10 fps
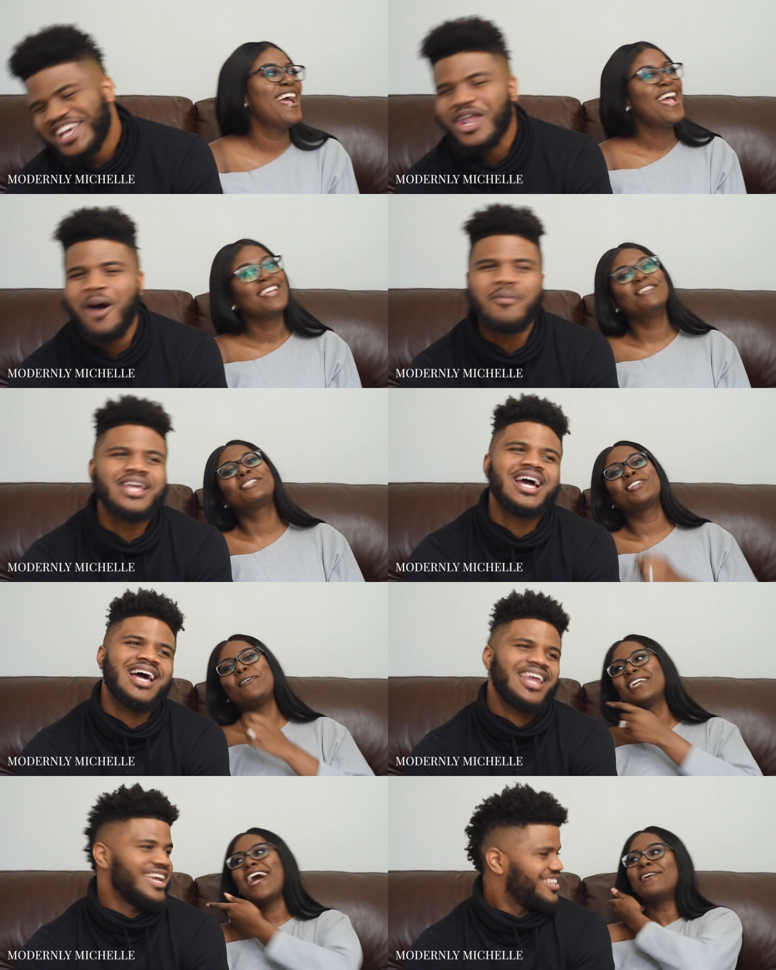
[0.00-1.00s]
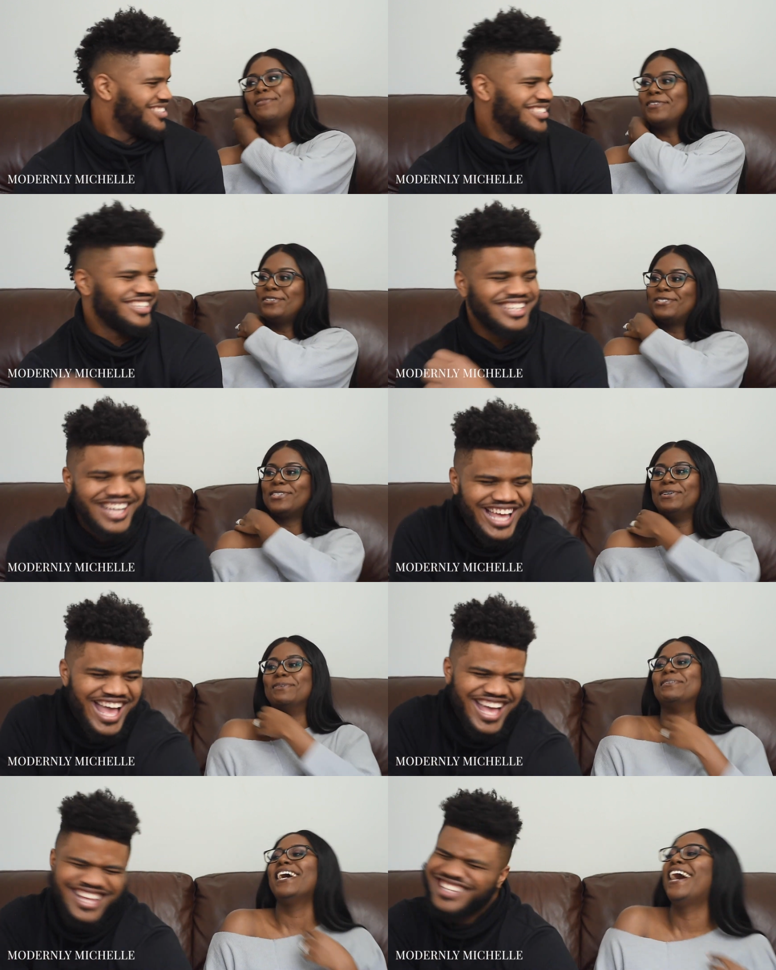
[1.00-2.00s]
Speaker 1: no, you showing yeah. out for
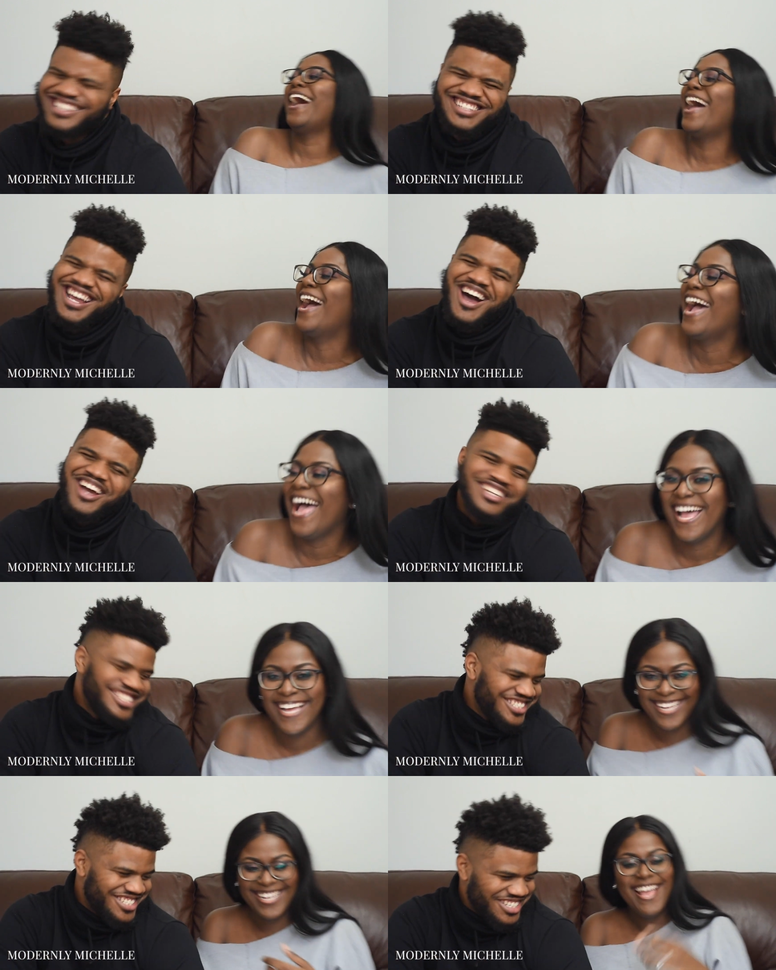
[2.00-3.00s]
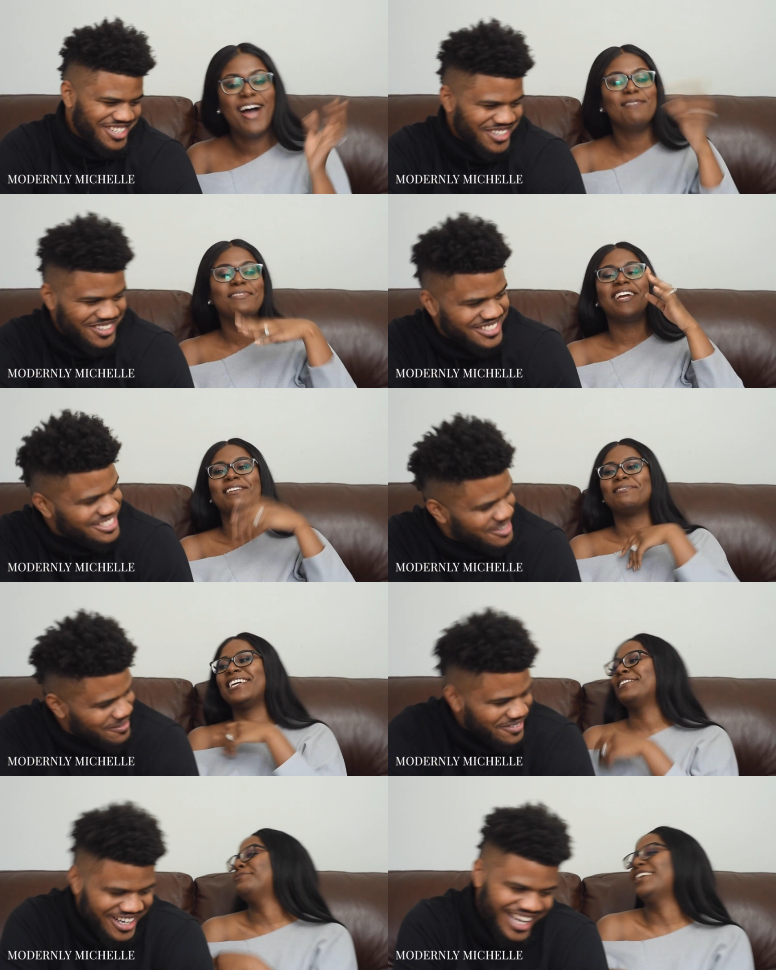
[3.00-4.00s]
YouTube. no, you ch chill. I'm playing, chill, I'm
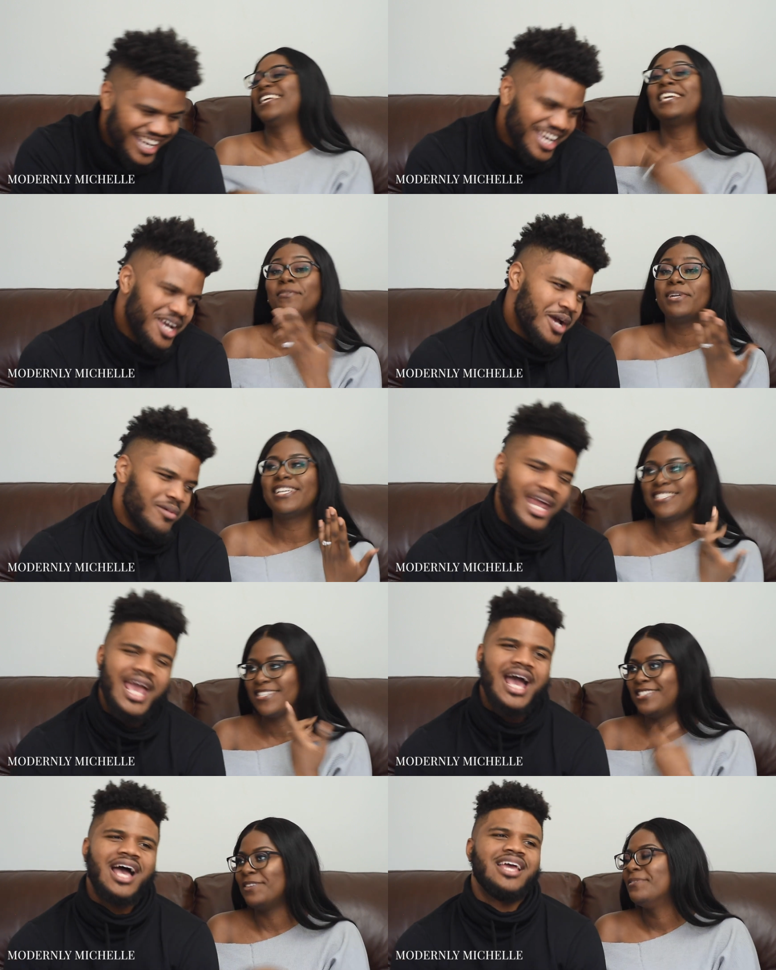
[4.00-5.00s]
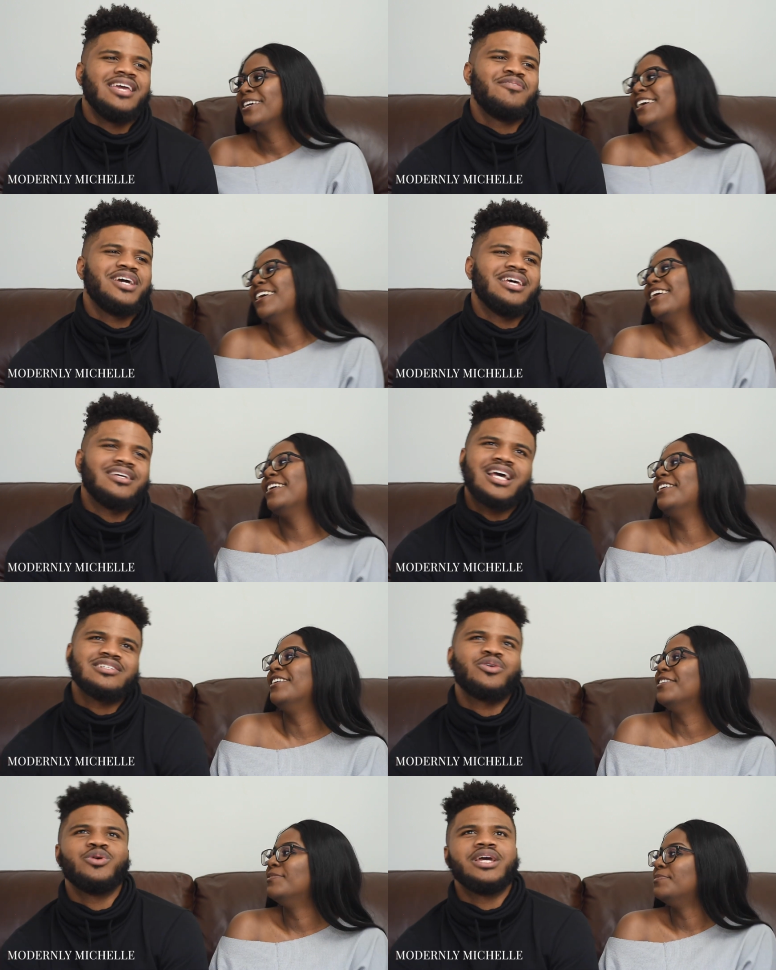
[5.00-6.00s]
playing. Bro. He really like, is deep. Even
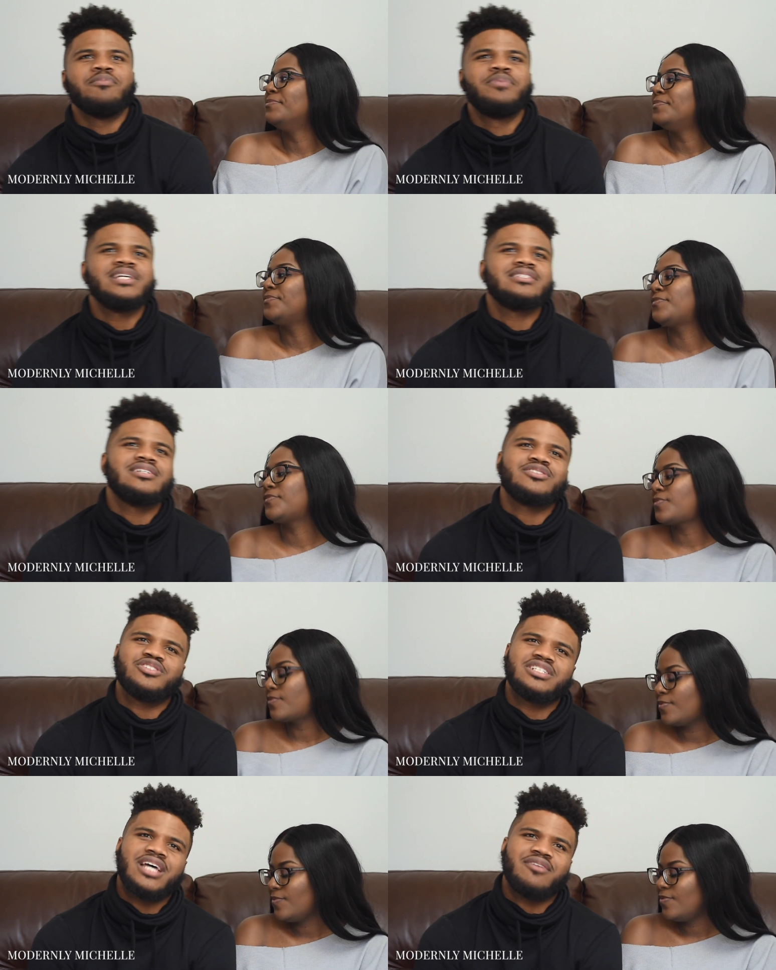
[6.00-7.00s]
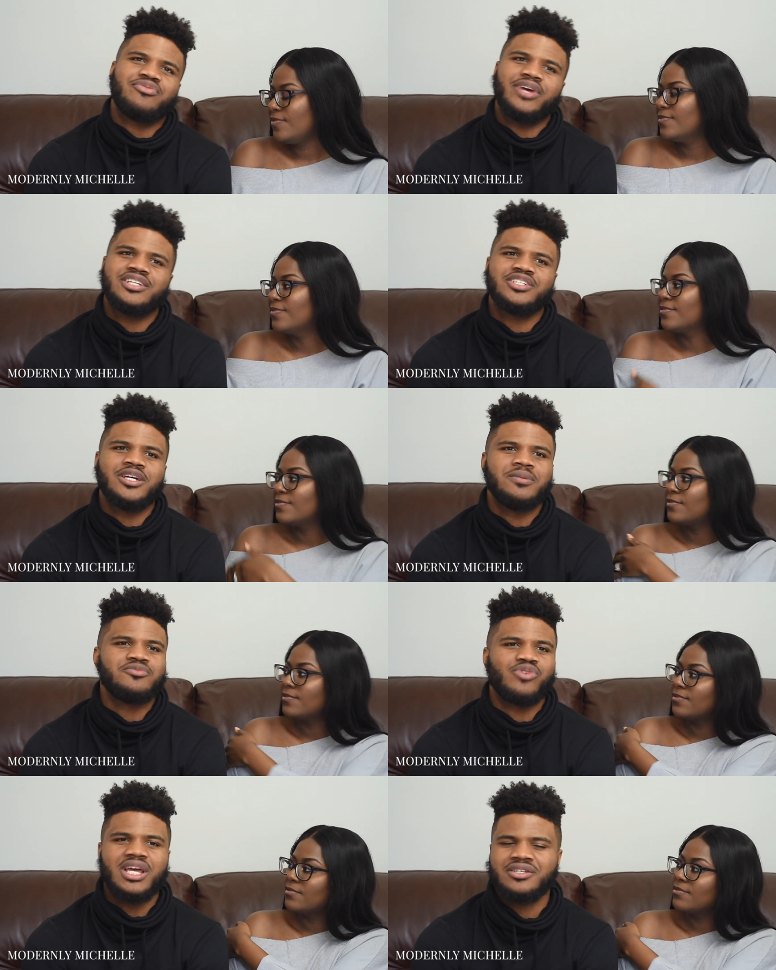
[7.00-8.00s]
yeah, so in business or just like
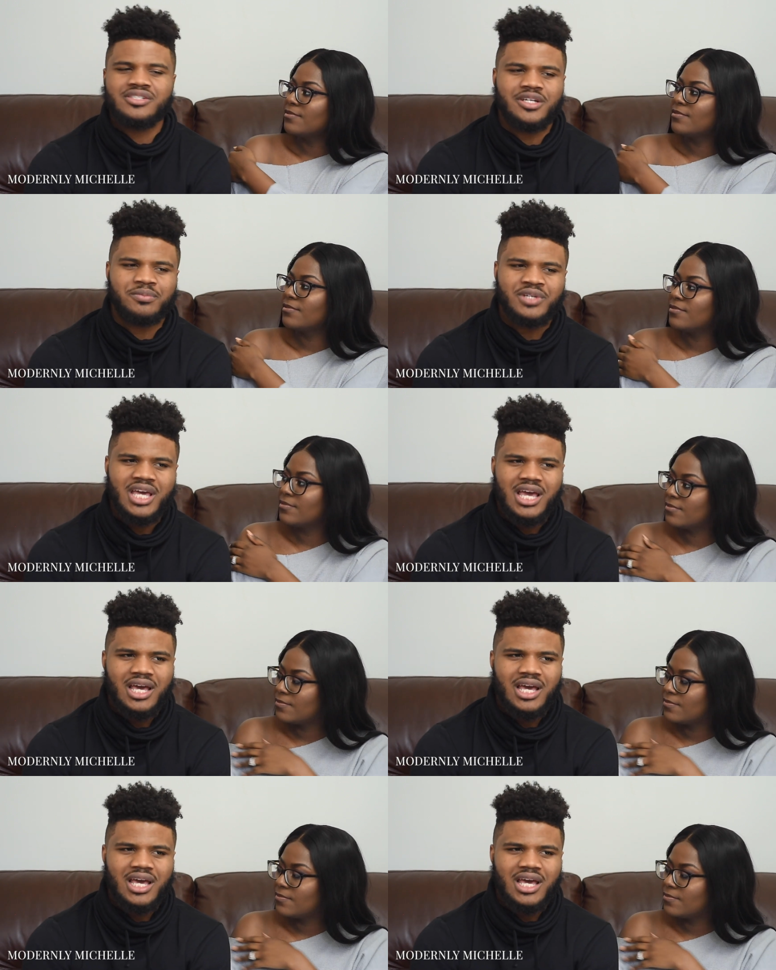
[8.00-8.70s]
friendship, relationship,